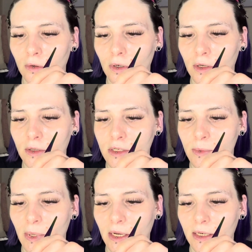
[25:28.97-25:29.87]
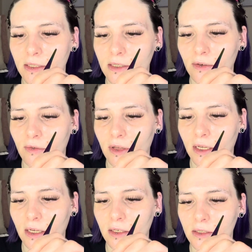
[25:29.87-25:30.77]
on the spines of
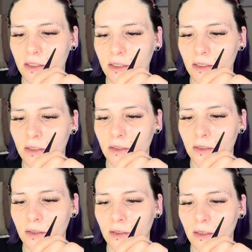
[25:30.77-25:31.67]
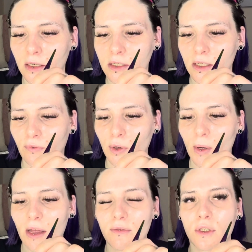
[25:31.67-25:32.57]
these. Because if you
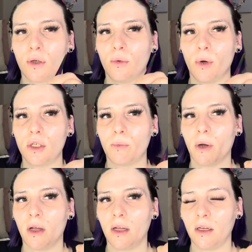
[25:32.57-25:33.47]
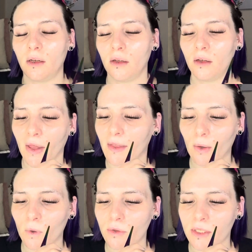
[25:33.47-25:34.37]
have too much bond, they
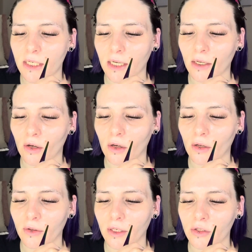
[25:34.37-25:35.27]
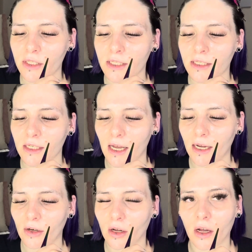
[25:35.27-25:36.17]
won't stick at all. They'll just
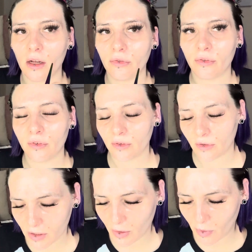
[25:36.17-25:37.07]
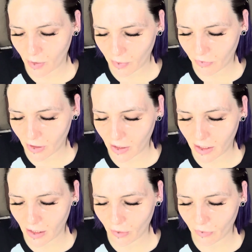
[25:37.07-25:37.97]
slide off. So you want to be very
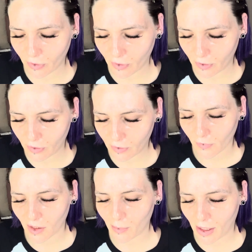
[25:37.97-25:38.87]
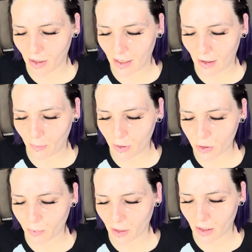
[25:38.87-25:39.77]
careful about how
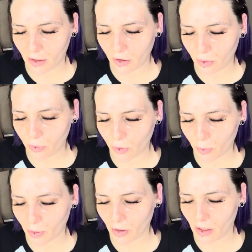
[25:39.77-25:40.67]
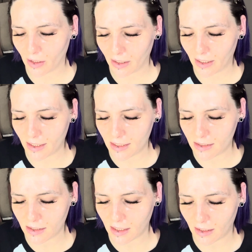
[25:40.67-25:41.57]
much bond you do put on.
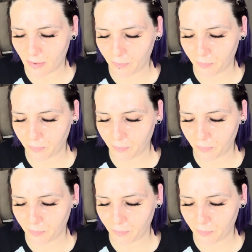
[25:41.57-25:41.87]
It